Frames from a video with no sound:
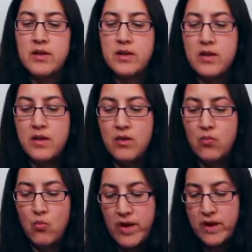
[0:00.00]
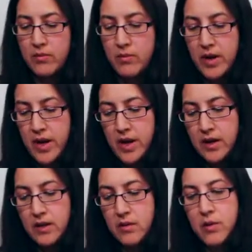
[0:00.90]
the weighted
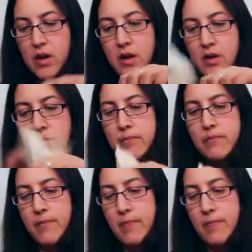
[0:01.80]
bag in the bottom.